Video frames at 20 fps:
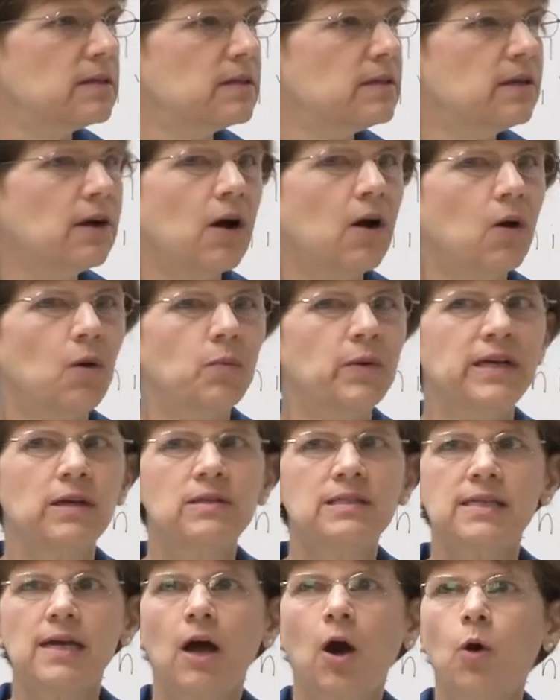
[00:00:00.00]
No, we
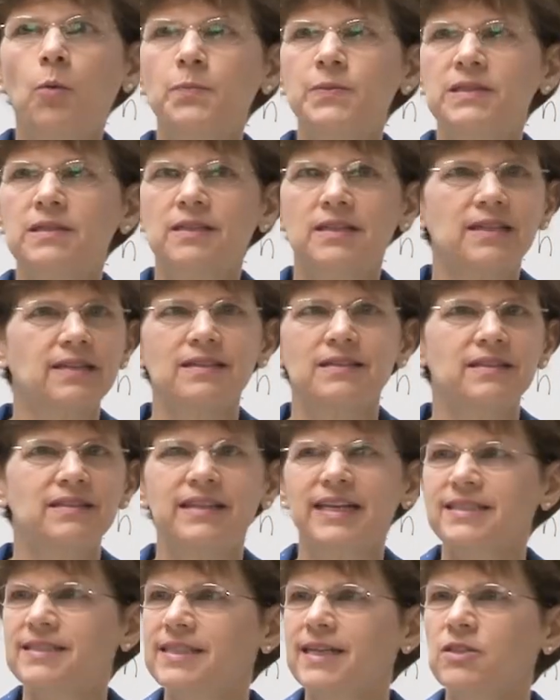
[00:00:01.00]
don't say homesick.
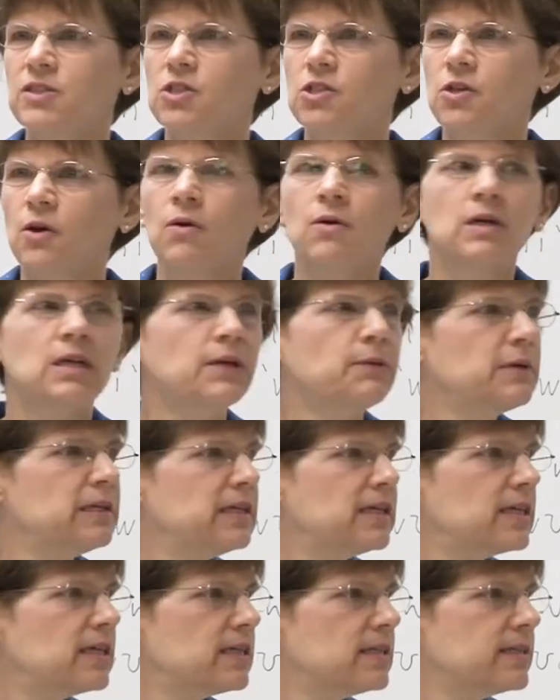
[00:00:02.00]
That sounds totally
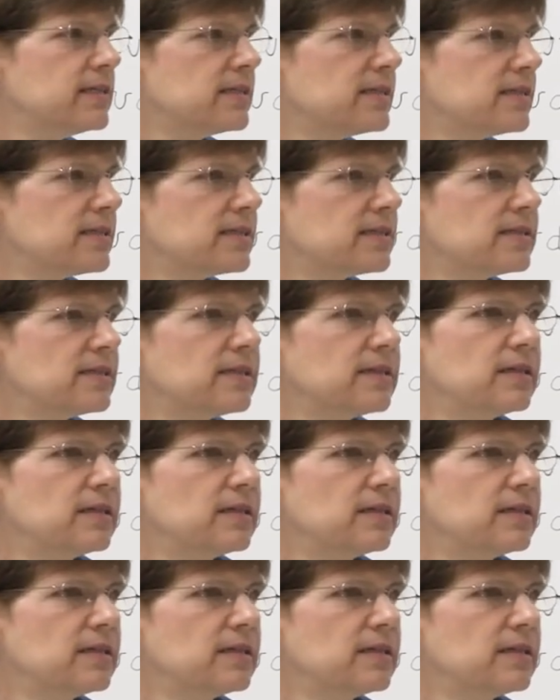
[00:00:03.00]
ridiculous.